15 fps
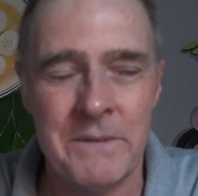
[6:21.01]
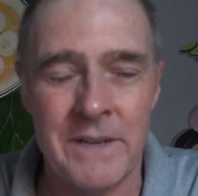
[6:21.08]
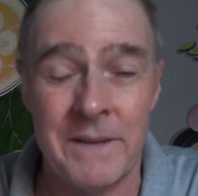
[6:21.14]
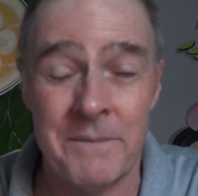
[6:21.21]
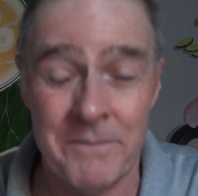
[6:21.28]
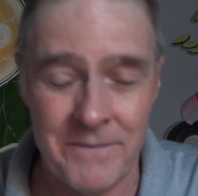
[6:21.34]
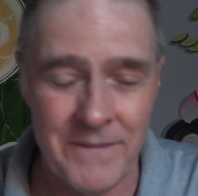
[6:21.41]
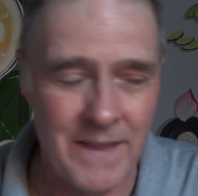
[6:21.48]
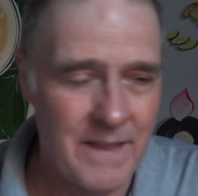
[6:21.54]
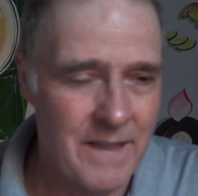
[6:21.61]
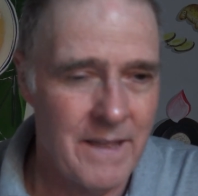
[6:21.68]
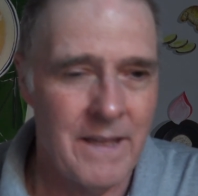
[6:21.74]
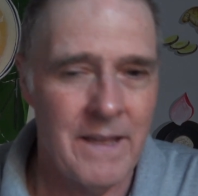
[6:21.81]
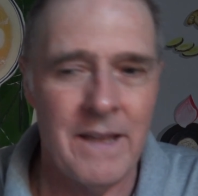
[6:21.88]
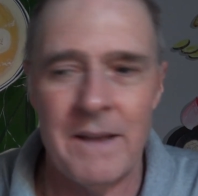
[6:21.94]
So,
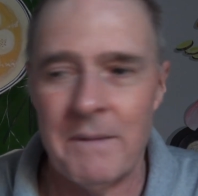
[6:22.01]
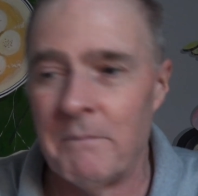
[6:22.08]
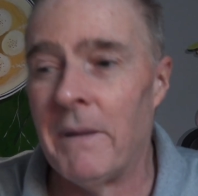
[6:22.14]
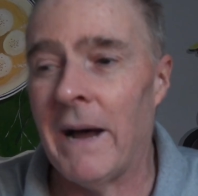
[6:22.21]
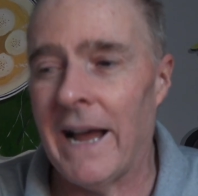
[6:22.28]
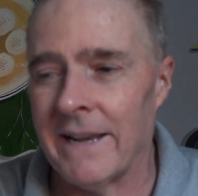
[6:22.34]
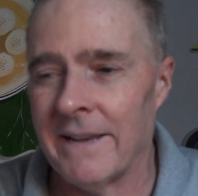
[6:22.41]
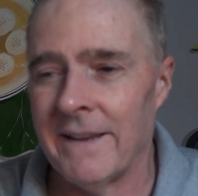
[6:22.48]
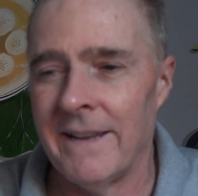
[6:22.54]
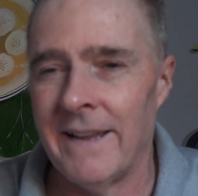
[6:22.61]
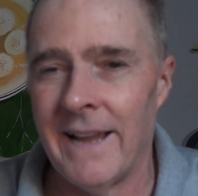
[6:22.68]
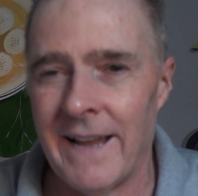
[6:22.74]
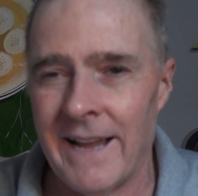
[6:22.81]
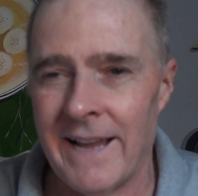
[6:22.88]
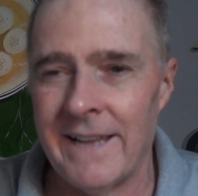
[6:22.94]
but
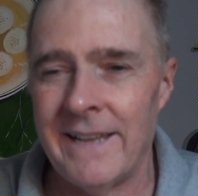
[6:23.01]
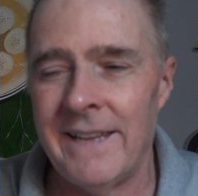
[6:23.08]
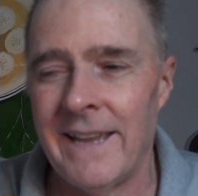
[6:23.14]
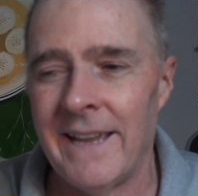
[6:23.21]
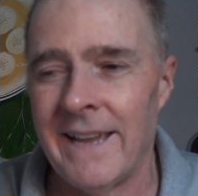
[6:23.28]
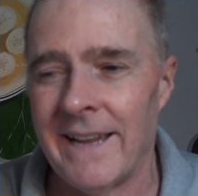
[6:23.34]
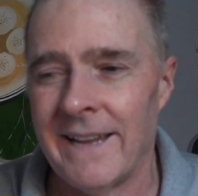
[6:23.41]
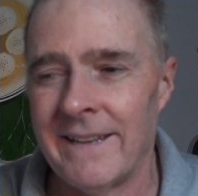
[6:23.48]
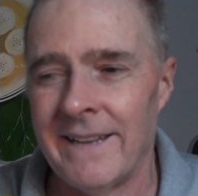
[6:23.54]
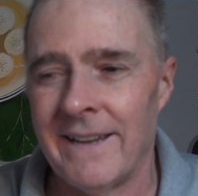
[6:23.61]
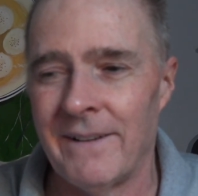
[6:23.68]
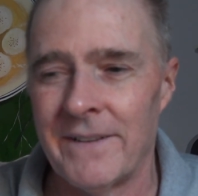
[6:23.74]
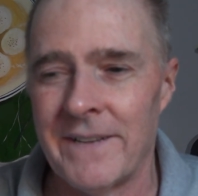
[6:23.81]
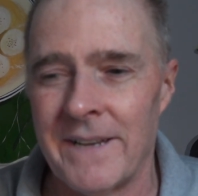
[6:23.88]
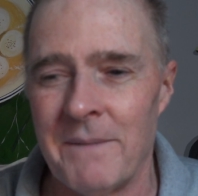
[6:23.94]
yeah, I
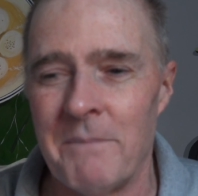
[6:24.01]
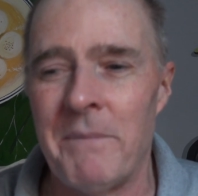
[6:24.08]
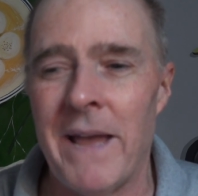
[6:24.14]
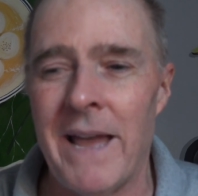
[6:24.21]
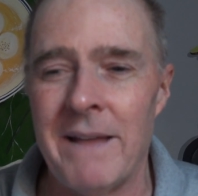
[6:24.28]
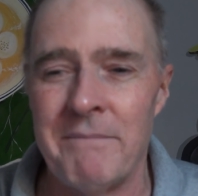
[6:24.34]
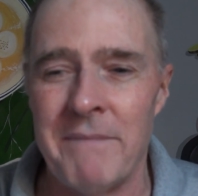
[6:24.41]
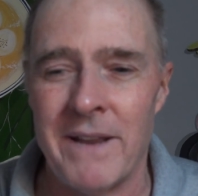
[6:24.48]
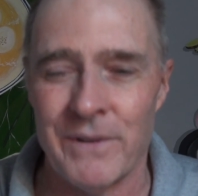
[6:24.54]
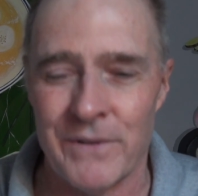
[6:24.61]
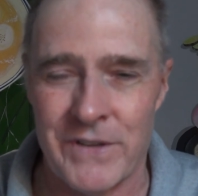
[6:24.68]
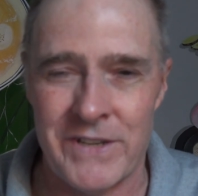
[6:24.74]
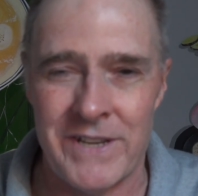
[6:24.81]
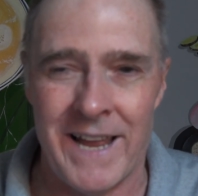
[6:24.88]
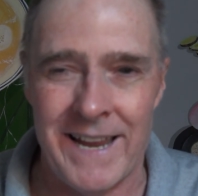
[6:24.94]
was in a bad mental
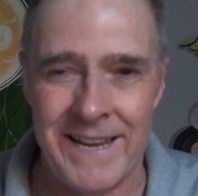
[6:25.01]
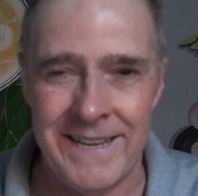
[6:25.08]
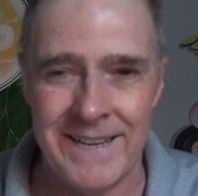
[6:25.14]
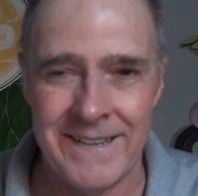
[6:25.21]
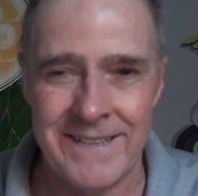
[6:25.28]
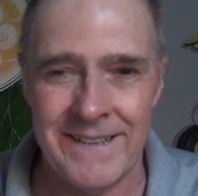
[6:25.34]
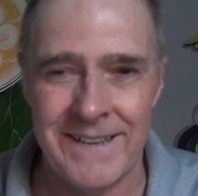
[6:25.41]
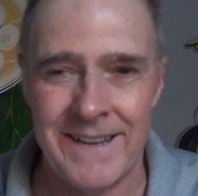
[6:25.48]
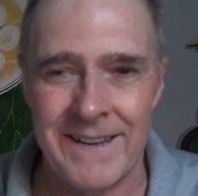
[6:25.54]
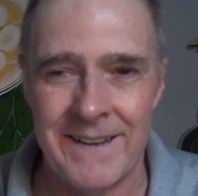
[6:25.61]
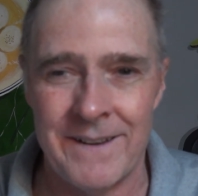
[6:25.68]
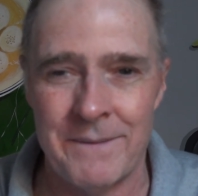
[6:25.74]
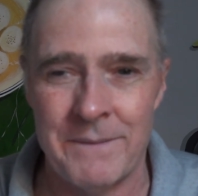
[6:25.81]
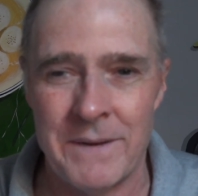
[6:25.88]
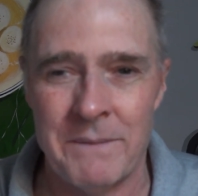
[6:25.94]
state yesterday,
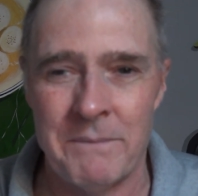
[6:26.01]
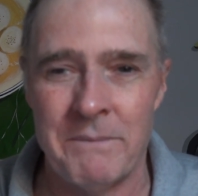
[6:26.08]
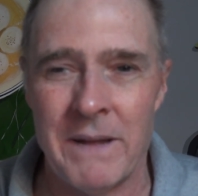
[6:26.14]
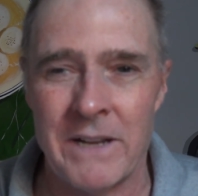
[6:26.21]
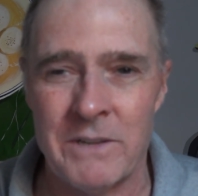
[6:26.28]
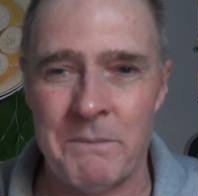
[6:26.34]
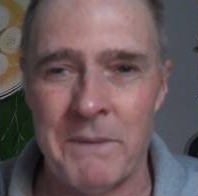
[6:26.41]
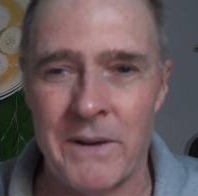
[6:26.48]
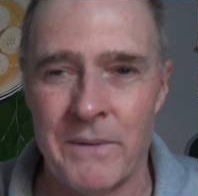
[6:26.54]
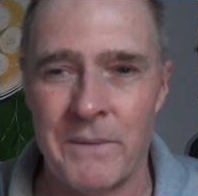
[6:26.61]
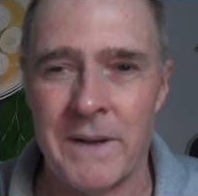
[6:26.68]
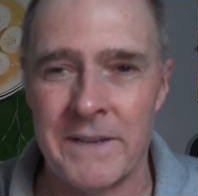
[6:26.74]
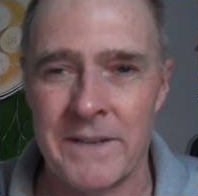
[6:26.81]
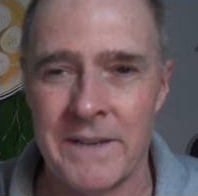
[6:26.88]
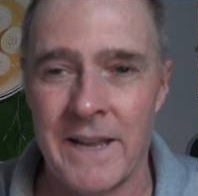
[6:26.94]
and I'm in a much better
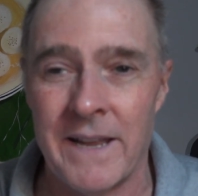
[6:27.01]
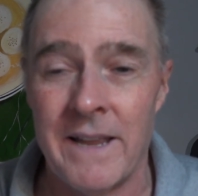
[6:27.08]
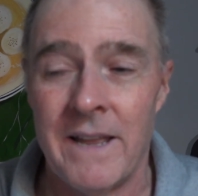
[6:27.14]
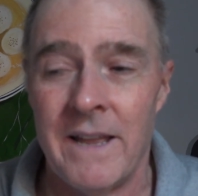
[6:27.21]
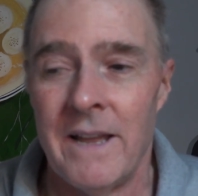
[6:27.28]
one today.